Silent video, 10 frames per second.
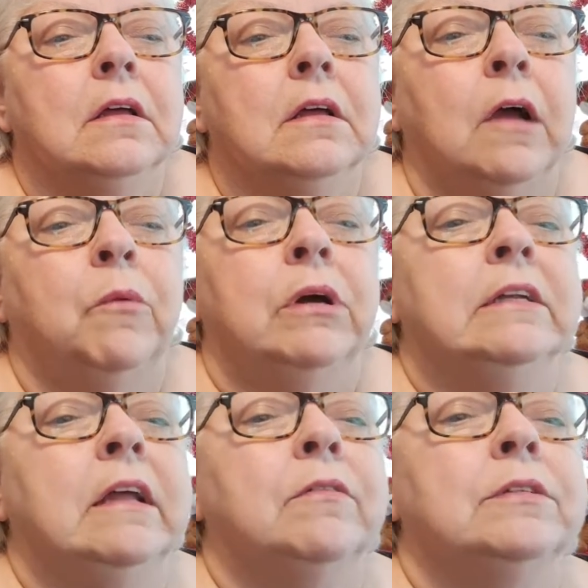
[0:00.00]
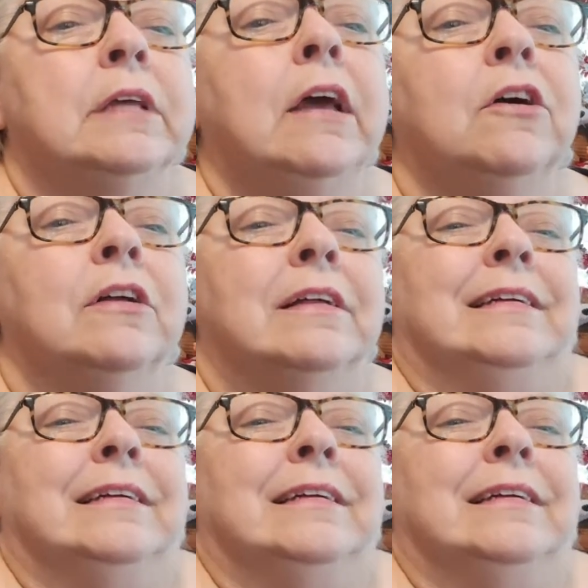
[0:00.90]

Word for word: I wanted to have a sale.